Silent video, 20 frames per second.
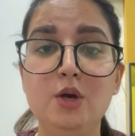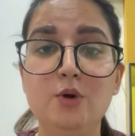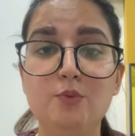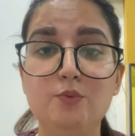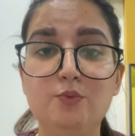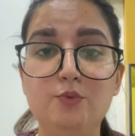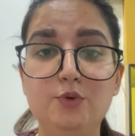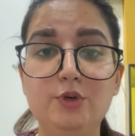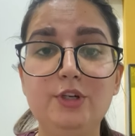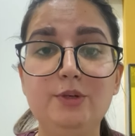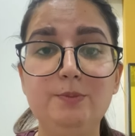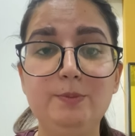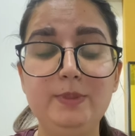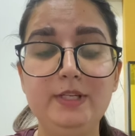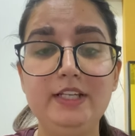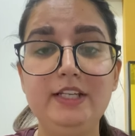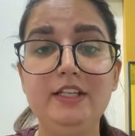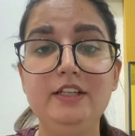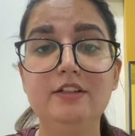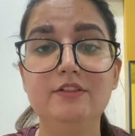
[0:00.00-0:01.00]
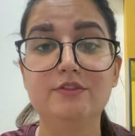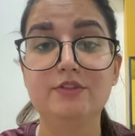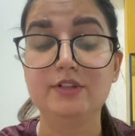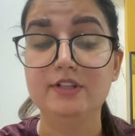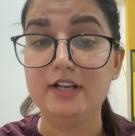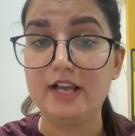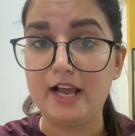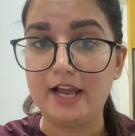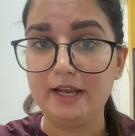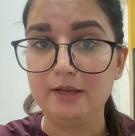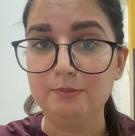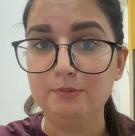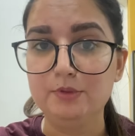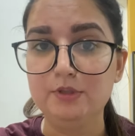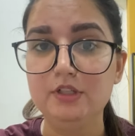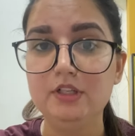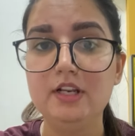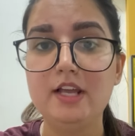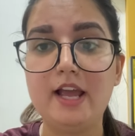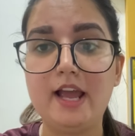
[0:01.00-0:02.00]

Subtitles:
would be reliable,